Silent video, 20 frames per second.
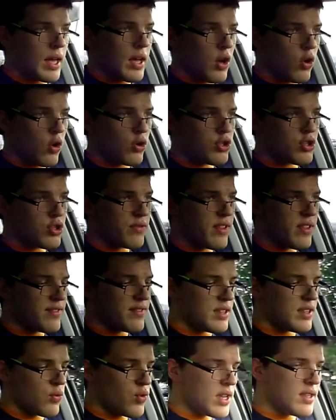Also, they've
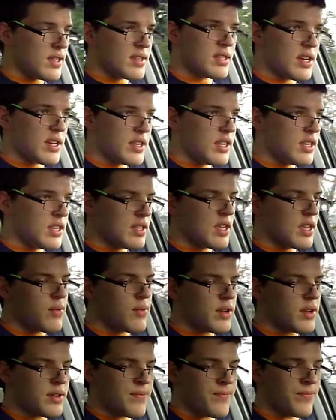redesigned the
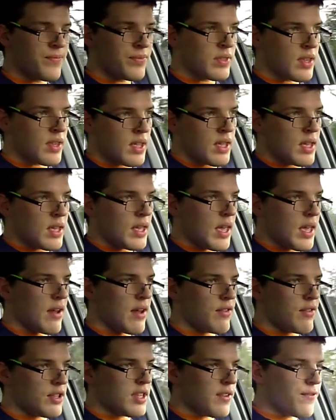interior.
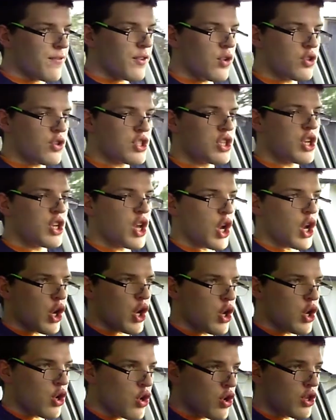Everything feels
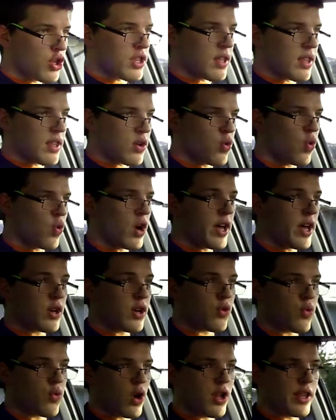good and high
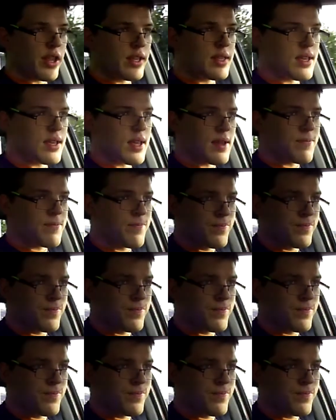quality.